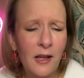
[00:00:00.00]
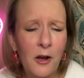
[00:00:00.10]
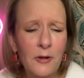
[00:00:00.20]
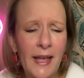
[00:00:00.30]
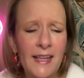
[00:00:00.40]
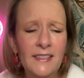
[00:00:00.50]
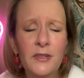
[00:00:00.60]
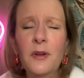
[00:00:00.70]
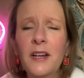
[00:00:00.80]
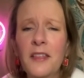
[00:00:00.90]
Okay,
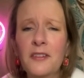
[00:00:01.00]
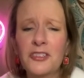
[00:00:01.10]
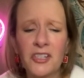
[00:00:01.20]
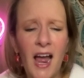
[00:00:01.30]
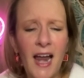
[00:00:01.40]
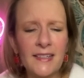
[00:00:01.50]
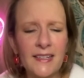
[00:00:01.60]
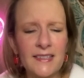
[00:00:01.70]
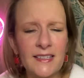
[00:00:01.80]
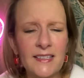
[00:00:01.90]
do another shot
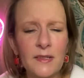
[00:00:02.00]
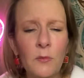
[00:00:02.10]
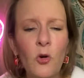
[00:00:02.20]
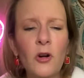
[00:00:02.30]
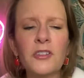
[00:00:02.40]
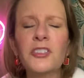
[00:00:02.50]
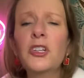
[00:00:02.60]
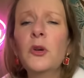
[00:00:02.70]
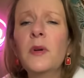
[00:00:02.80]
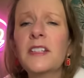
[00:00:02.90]
because it's some more
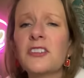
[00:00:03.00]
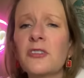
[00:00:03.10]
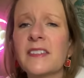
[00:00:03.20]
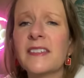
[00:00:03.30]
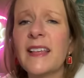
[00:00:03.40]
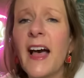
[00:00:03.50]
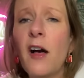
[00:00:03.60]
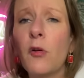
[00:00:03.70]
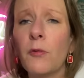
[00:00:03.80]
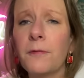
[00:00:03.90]

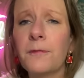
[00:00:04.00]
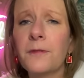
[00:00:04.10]
do-it-yourself.